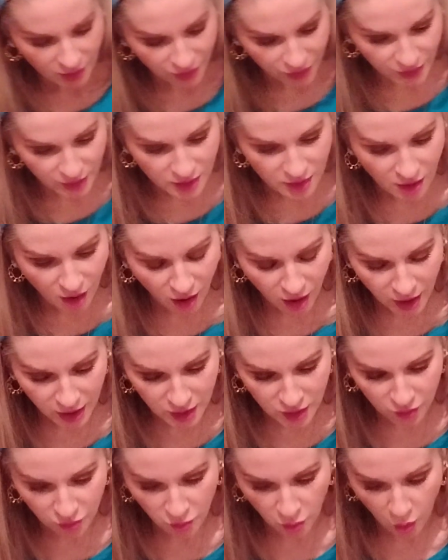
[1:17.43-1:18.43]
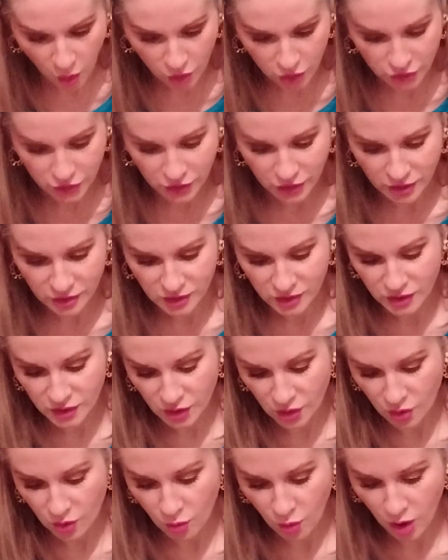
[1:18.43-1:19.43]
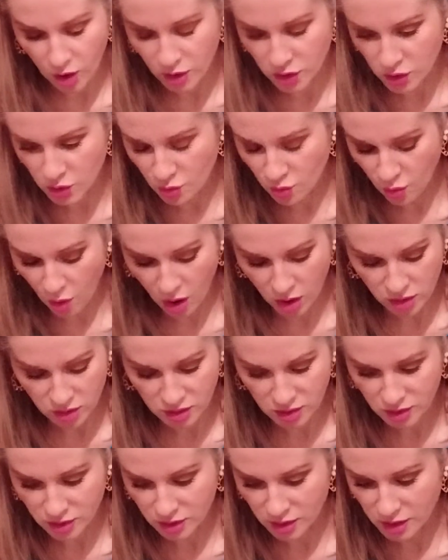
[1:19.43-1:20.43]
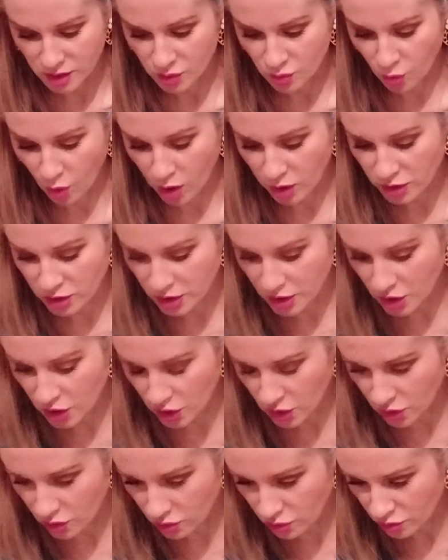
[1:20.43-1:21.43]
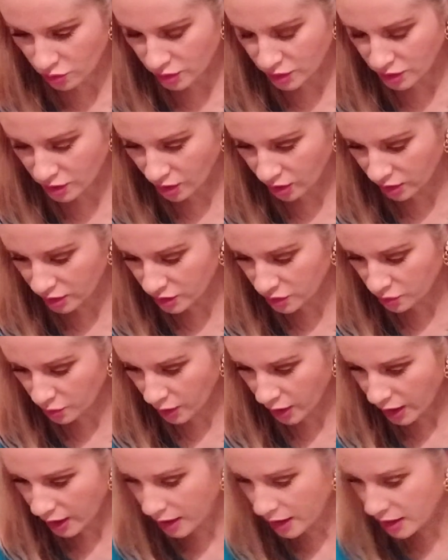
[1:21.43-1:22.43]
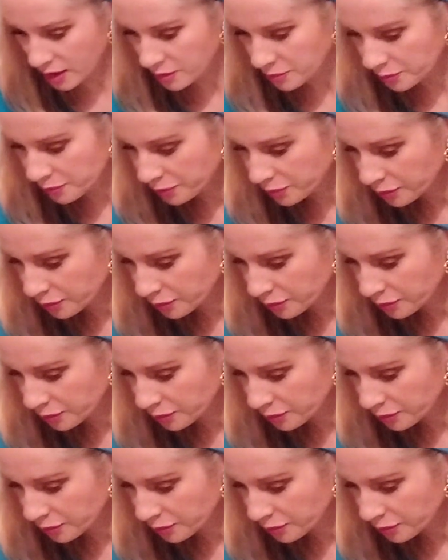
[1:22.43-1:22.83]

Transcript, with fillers: the Nine of Water. So what you want is wanting you. It's on its way.